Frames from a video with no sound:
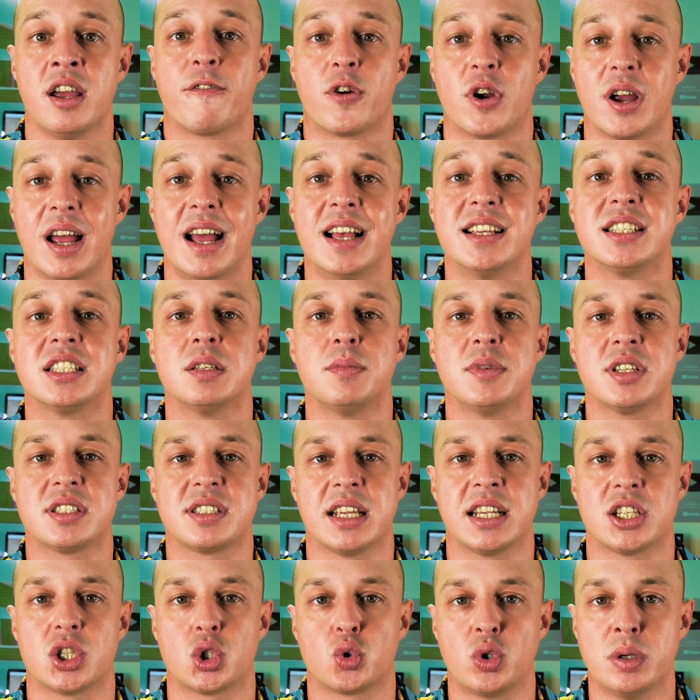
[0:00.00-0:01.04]
for Islamist
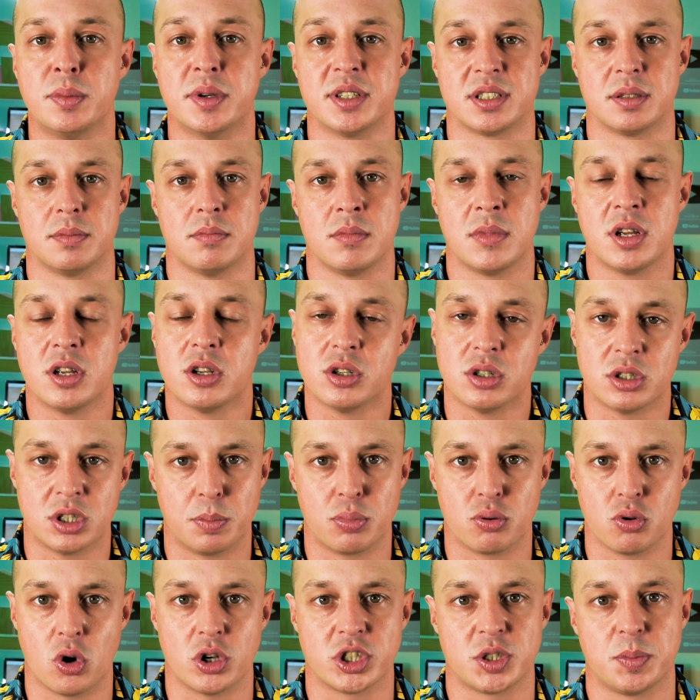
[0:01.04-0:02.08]
extremism to
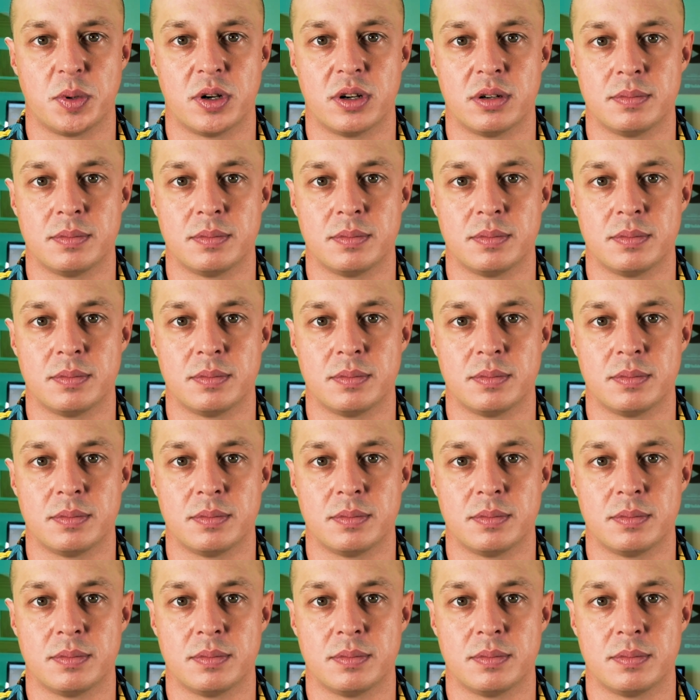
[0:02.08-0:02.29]
prosper.